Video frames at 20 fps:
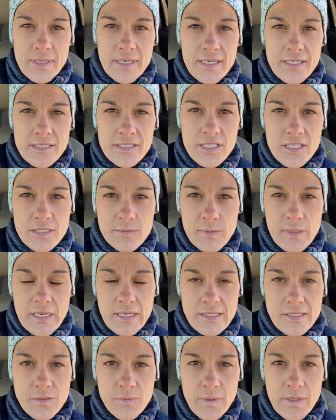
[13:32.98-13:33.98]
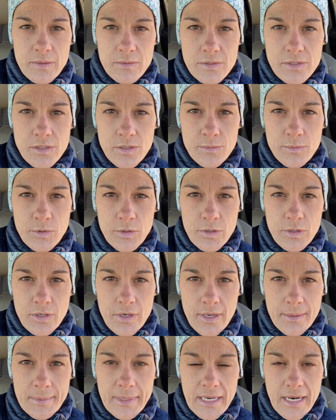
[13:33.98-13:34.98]
Just because the wind was so brutal.
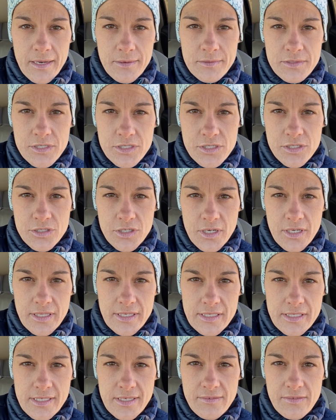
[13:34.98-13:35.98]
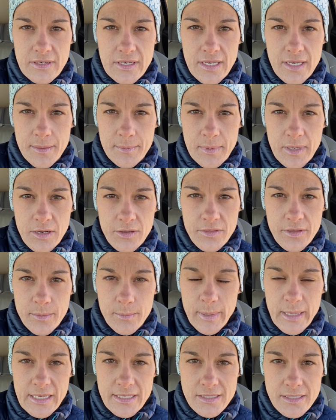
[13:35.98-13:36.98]
I mean, I was just struggling to even hit marathon
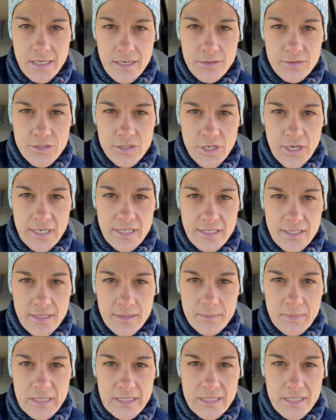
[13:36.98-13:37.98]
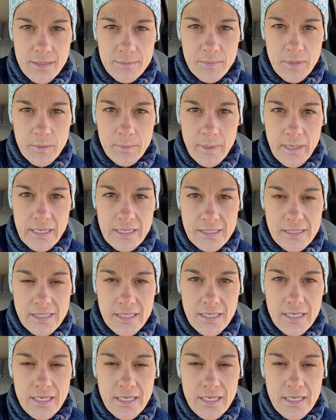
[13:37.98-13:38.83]
pace, and I was trying to hit my tempo pace.